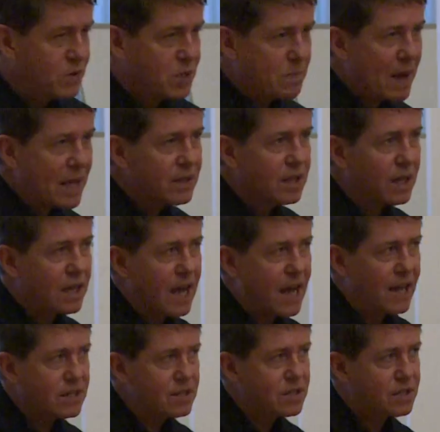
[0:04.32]
spent the
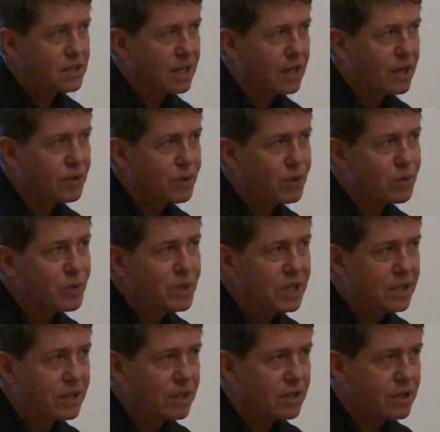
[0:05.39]
last 3
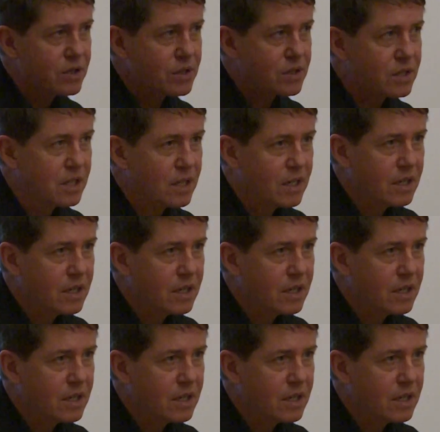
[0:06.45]
years